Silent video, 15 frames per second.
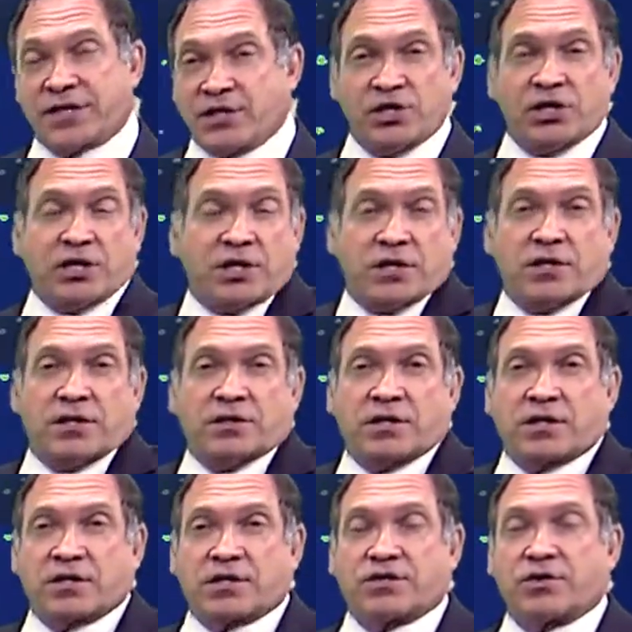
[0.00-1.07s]
And you, you,
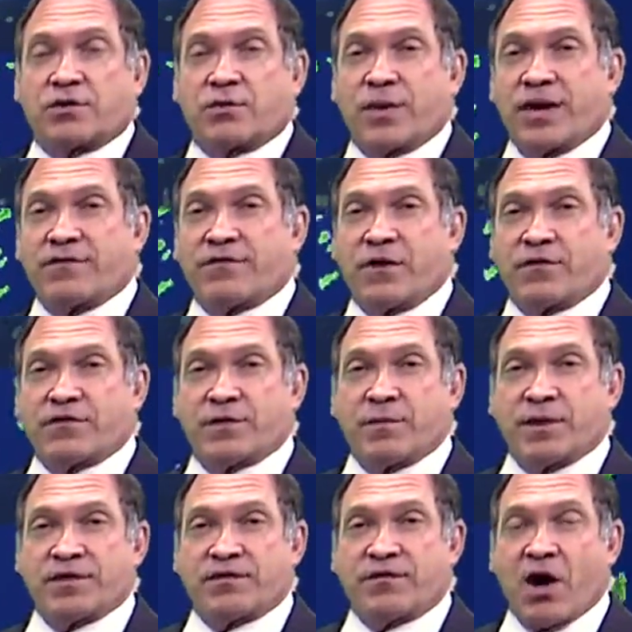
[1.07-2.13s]
look at the total rainfall for the
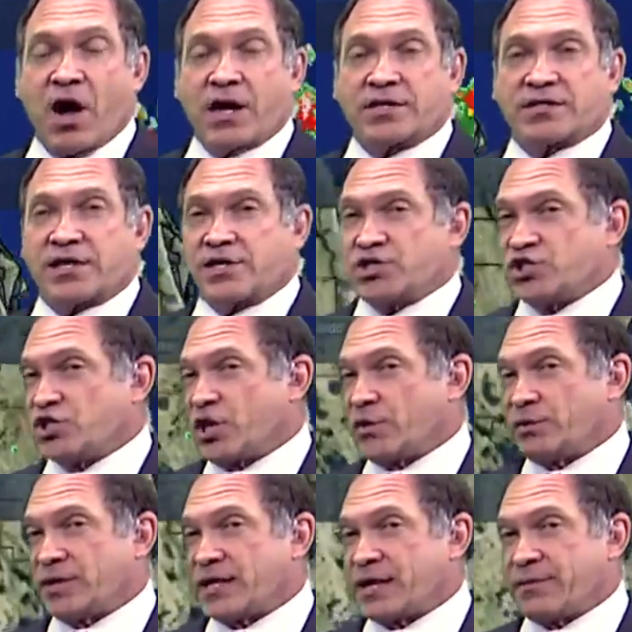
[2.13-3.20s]
month of August, and it's
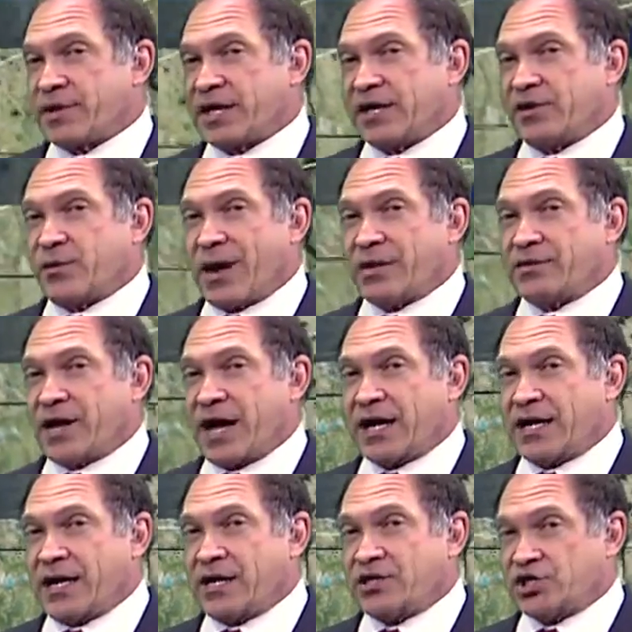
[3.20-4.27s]
generally coming in around
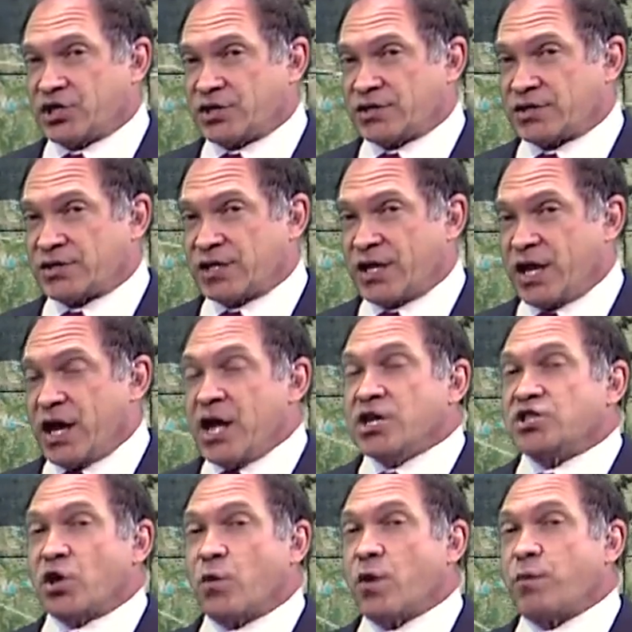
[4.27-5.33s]
nine inches.
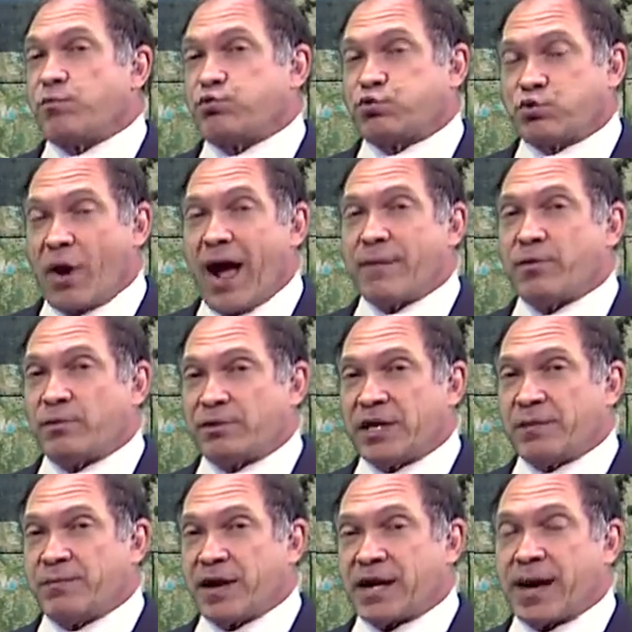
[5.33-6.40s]
So we'll
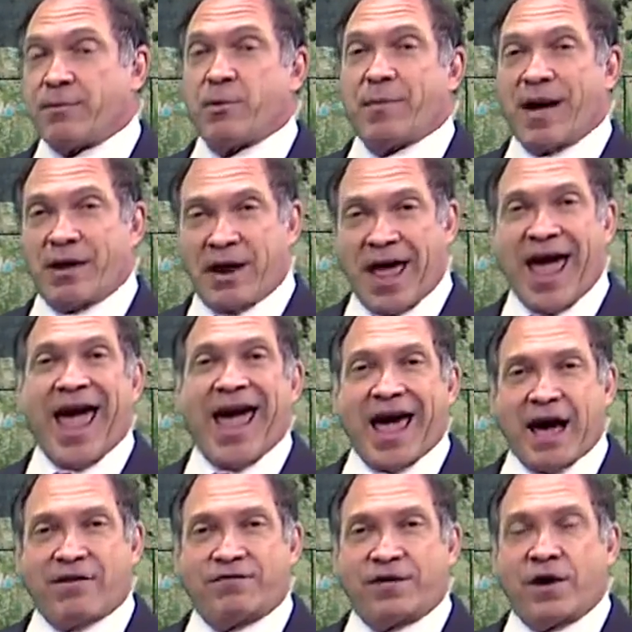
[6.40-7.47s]
probably pick up about
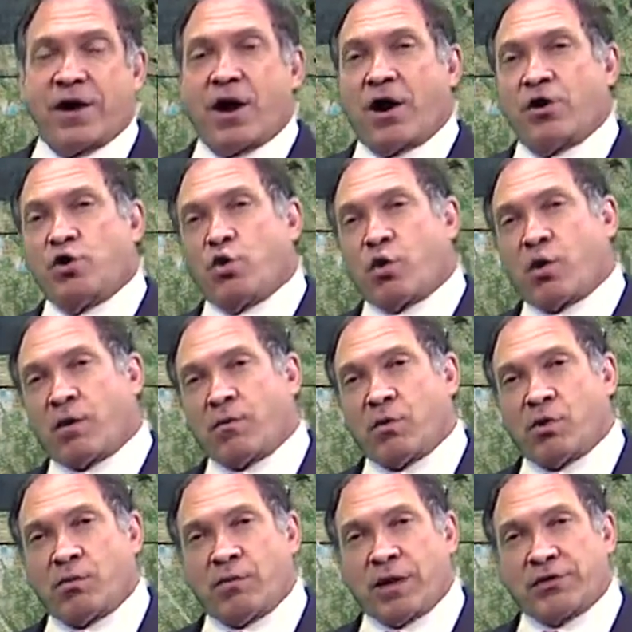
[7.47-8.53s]
half our
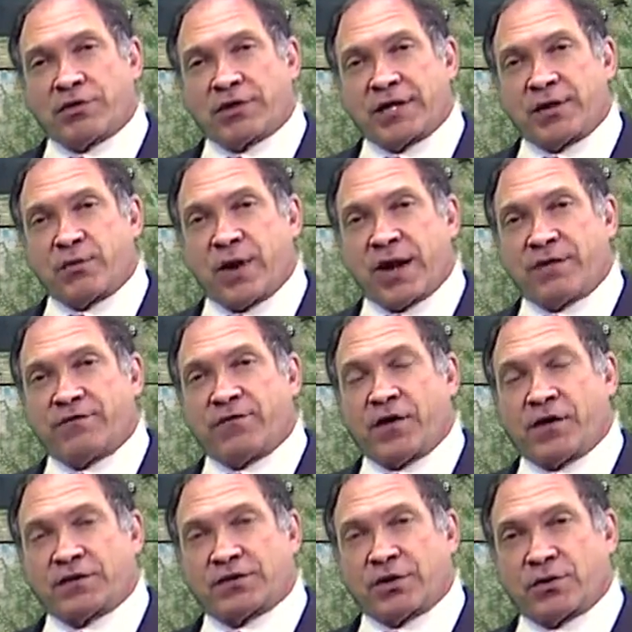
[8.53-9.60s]
normal monthly
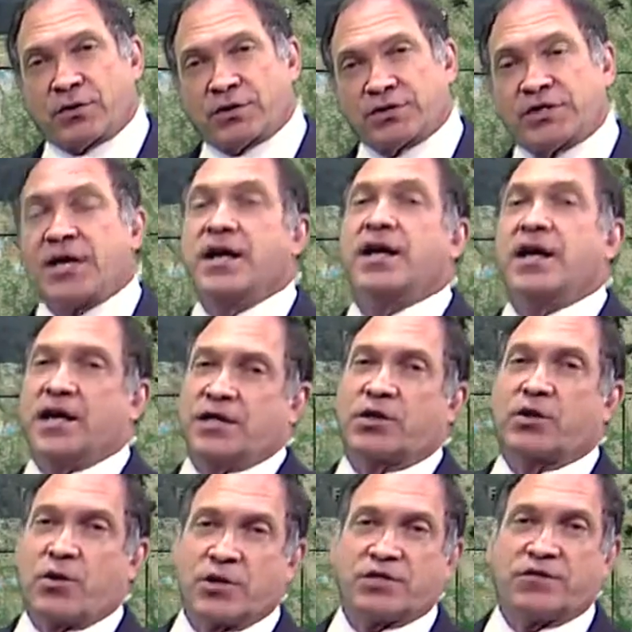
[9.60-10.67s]
rainfall totals in the
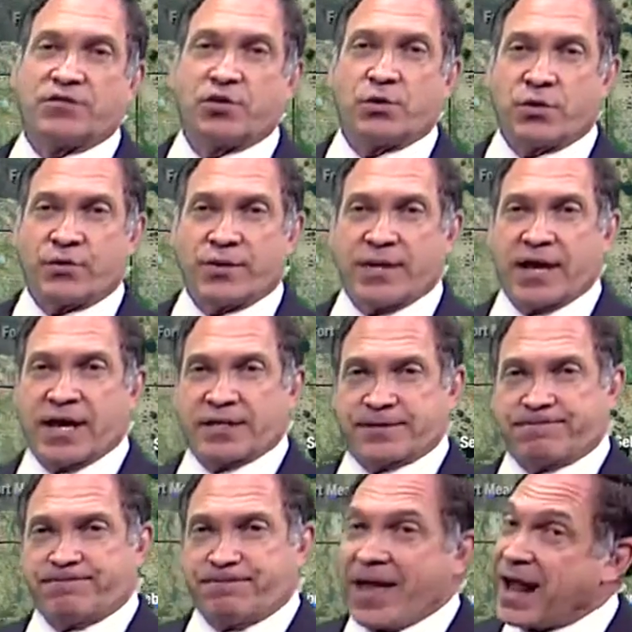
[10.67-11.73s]
course of two or three days.
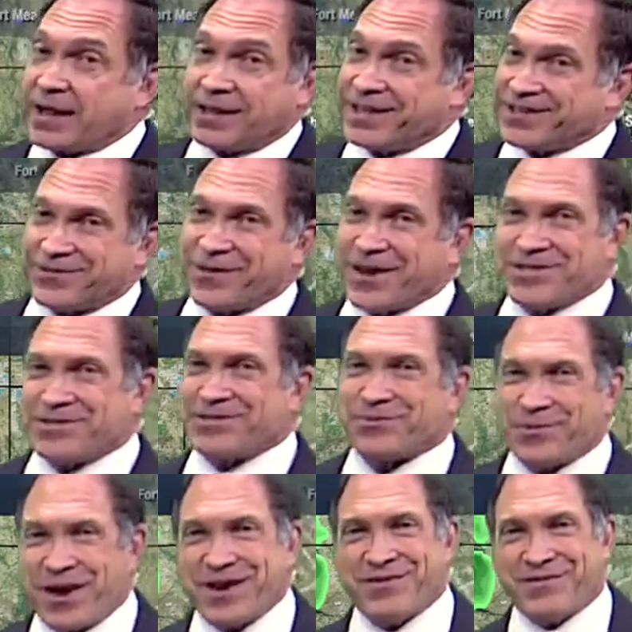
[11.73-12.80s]
That classifies as a
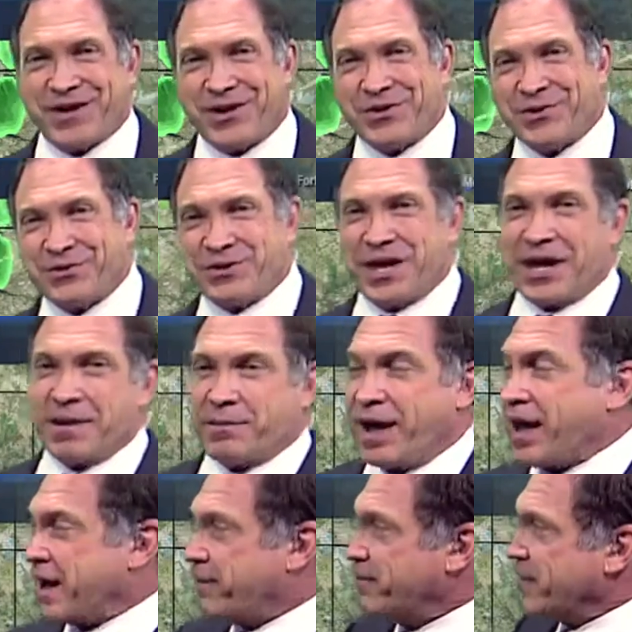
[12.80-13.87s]
rain event, no doubt
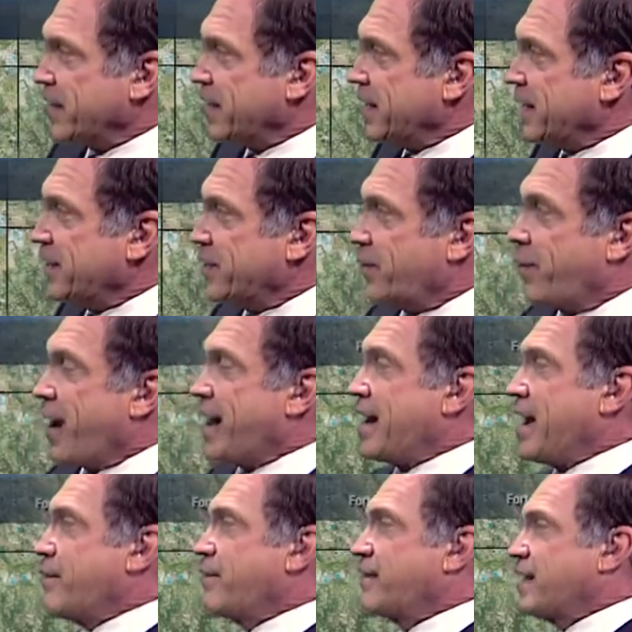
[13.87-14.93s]
about it. Right
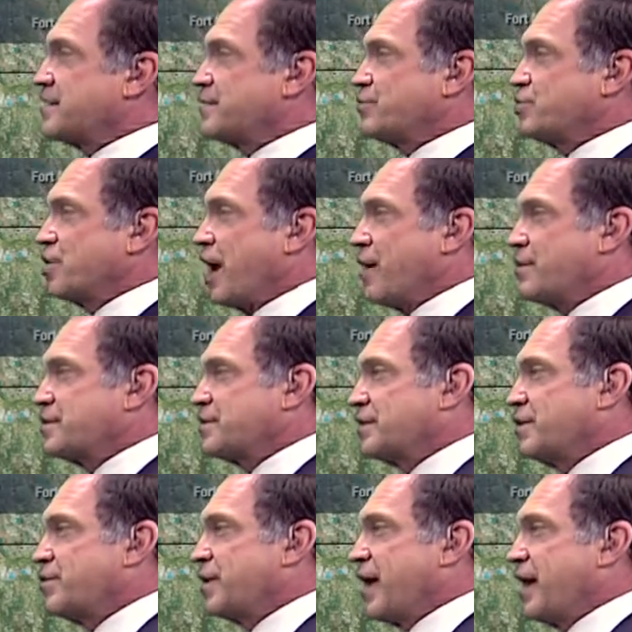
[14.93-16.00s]
now, we've got some showers
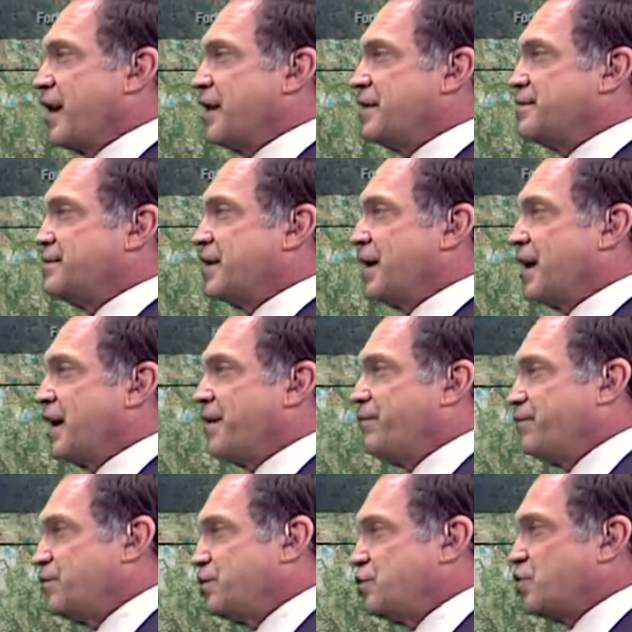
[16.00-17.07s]
located uh,
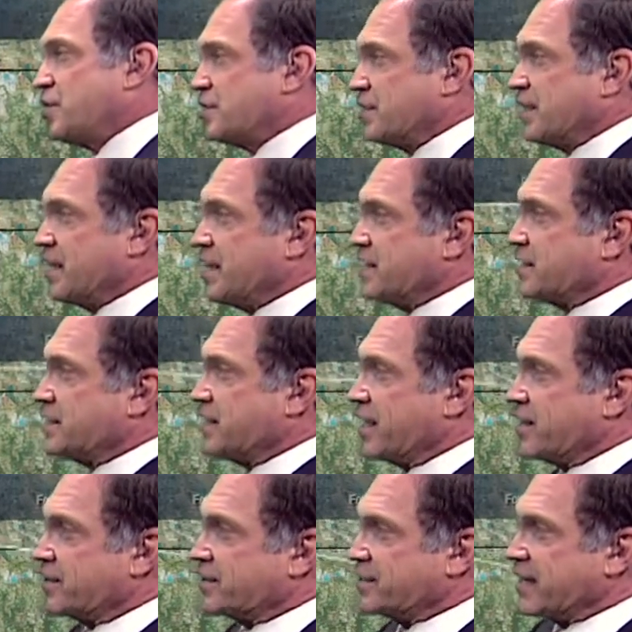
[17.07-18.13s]
just to the east of the
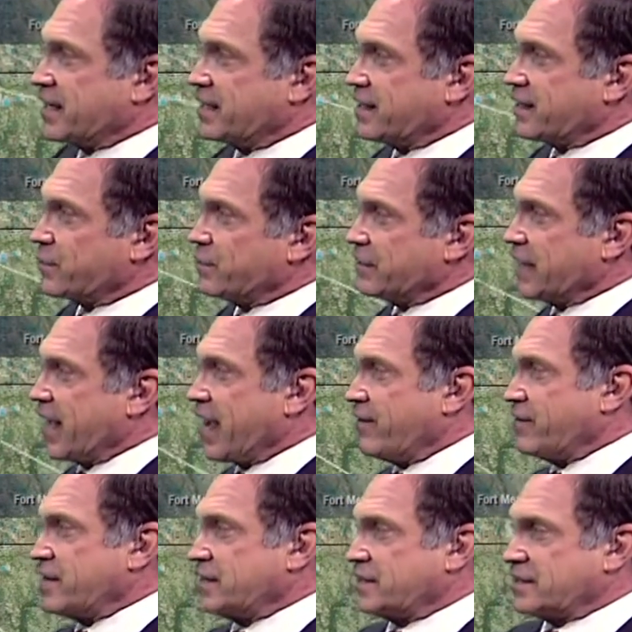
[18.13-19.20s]
interstate. Nothing really
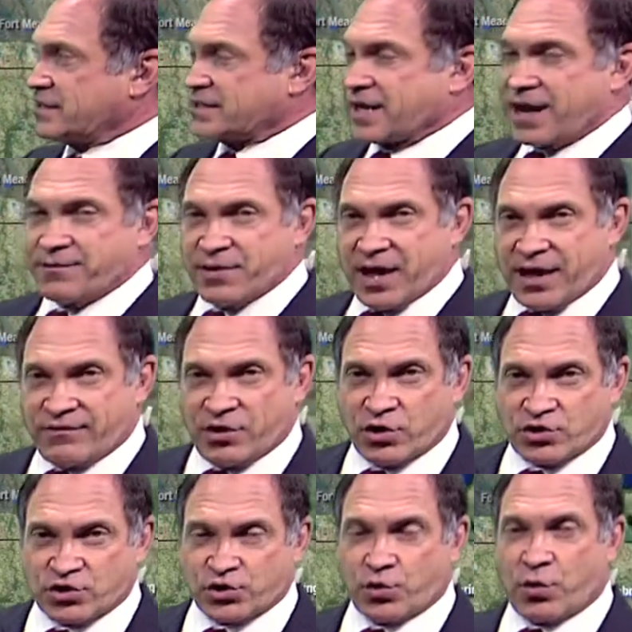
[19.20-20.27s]
heavy at this time. The
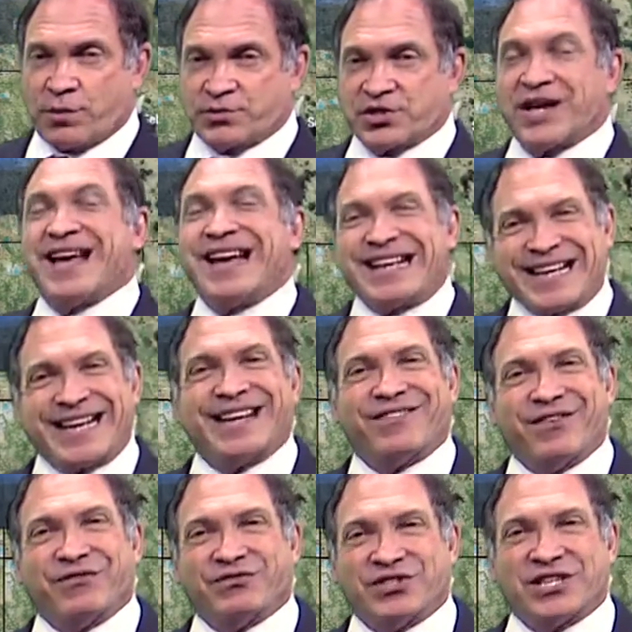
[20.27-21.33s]
heavier storms kind of
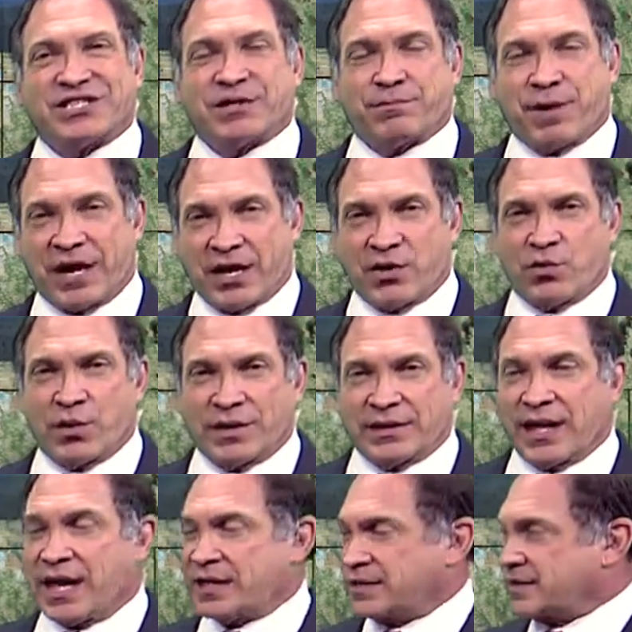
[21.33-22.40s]
have dissipated and,
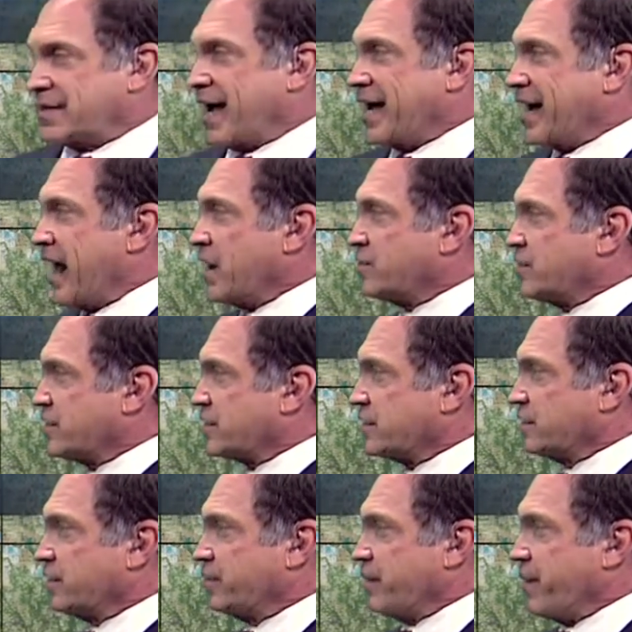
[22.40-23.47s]
and, died out just a
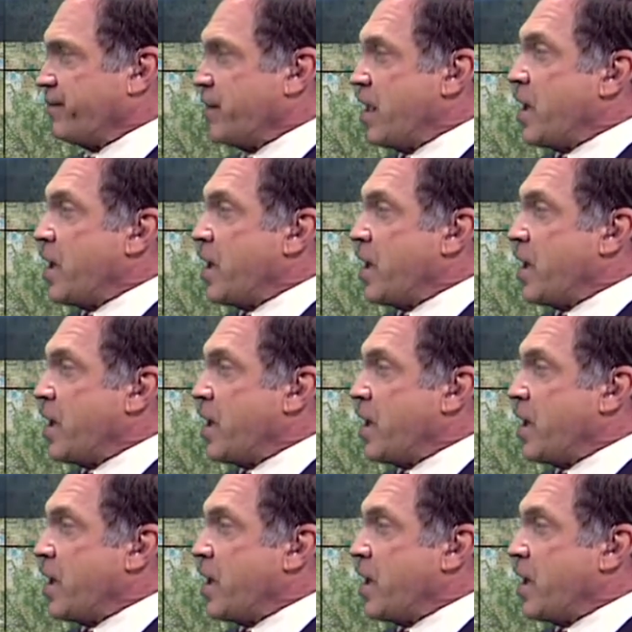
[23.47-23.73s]
little bit.